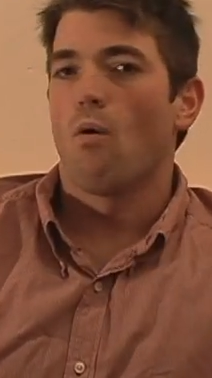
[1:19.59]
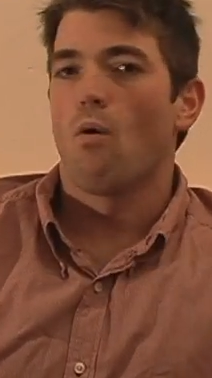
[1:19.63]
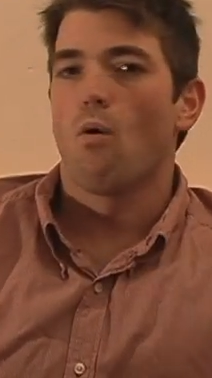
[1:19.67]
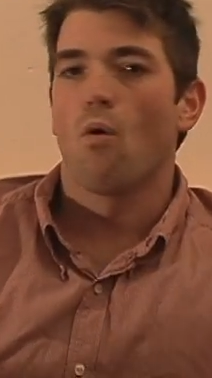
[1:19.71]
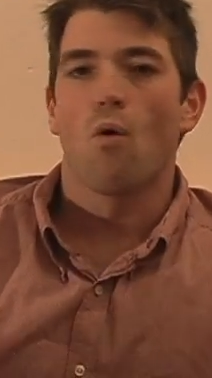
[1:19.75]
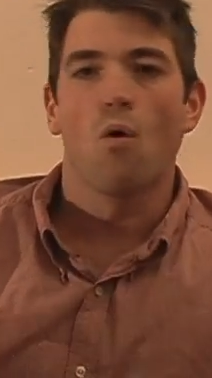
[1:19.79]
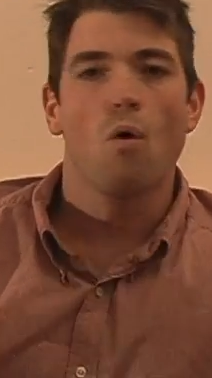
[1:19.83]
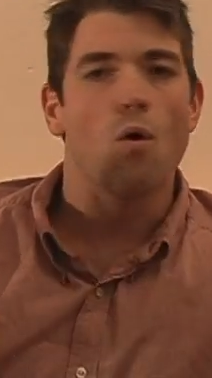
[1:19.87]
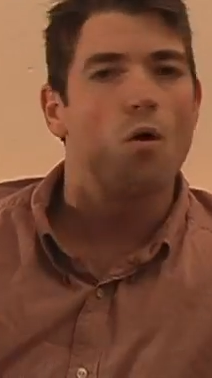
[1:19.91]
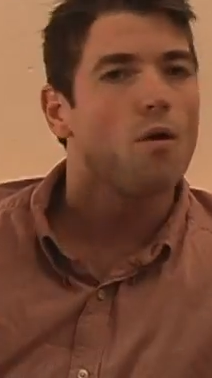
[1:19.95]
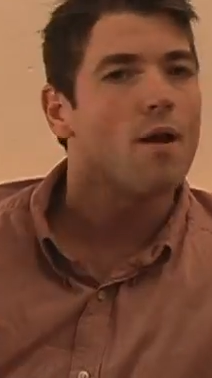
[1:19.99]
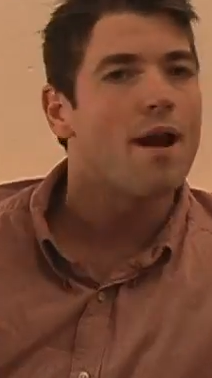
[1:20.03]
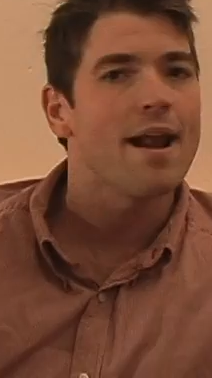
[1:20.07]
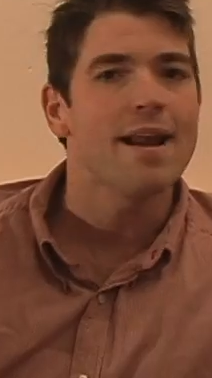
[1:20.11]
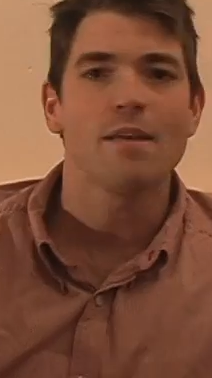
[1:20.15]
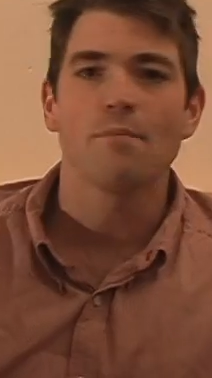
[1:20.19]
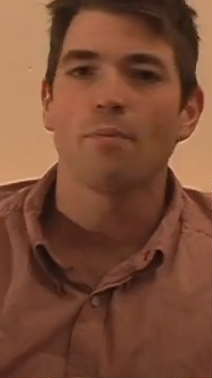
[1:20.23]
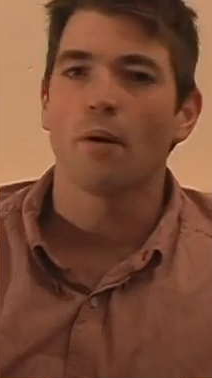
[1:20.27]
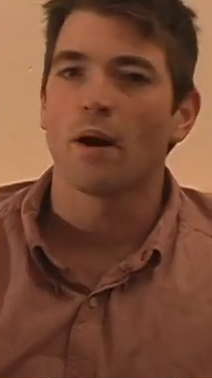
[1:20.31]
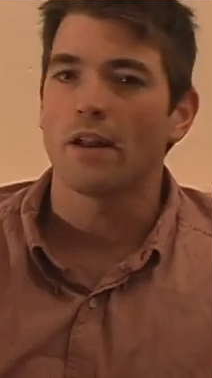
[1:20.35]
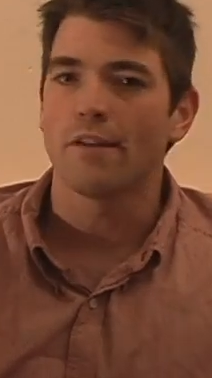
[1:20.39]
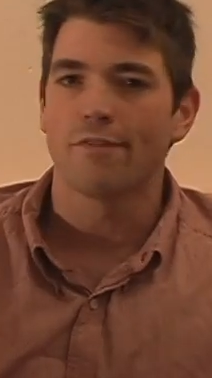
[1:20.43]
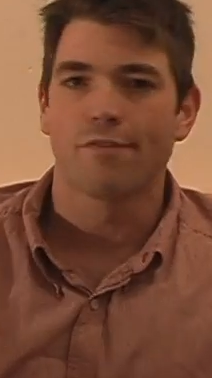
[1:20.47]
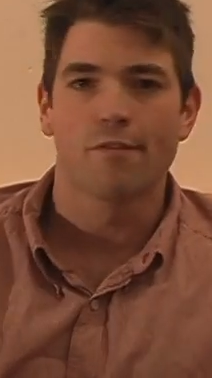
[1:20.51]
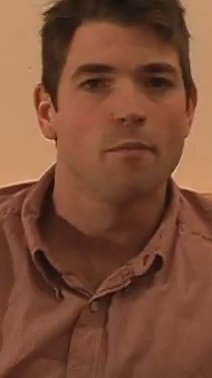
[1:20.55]
or
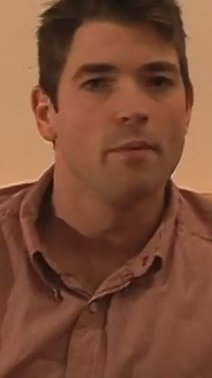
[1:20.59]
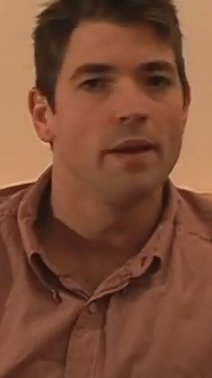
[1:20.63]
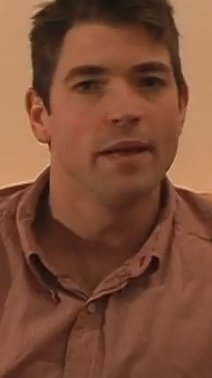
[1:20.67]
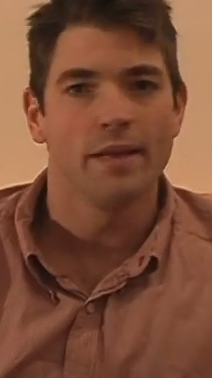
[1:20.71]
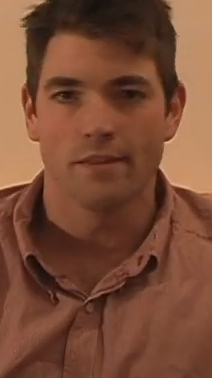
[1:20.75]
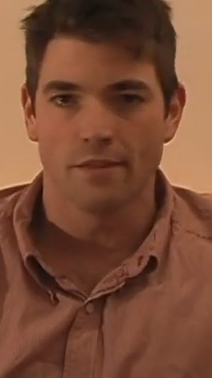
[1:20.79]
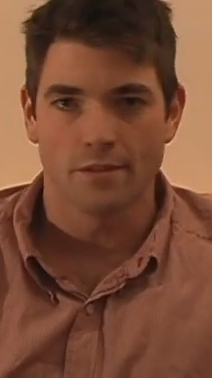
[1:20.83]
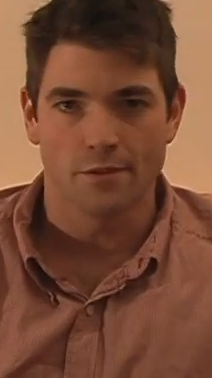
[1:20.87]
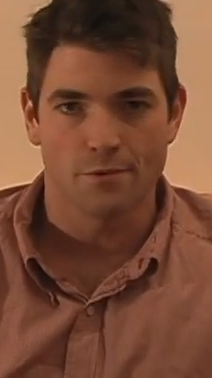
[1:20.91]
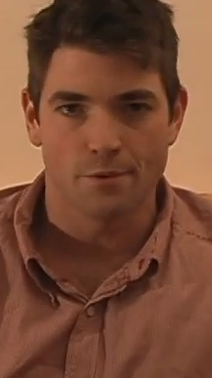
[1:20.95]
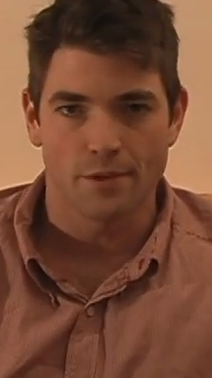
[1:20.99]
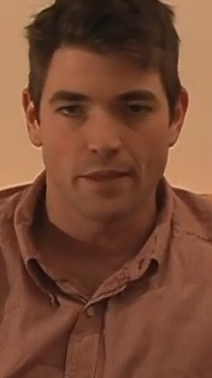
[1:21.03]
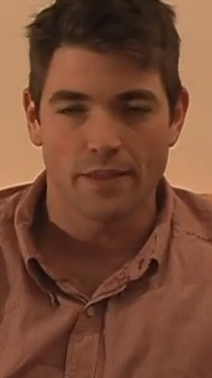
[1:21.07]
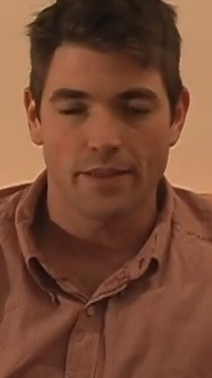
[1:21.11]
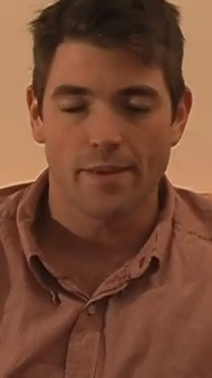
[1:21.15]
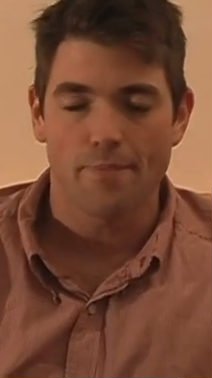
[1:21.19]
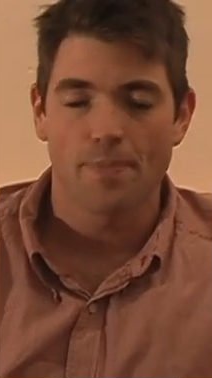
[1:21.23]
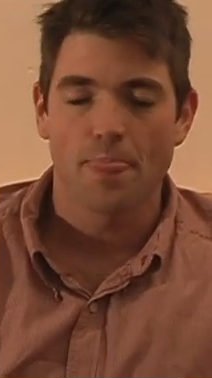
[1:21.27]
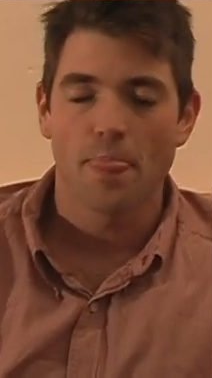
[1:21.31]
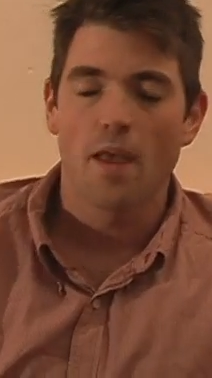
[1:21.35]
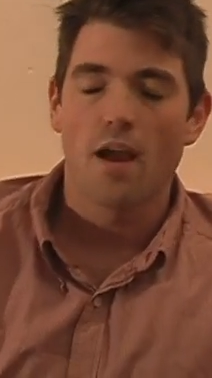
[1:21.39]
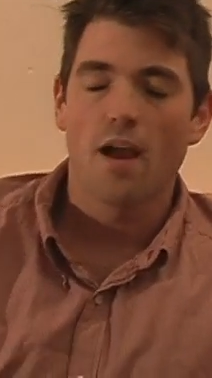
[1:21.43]
anybody from England, really.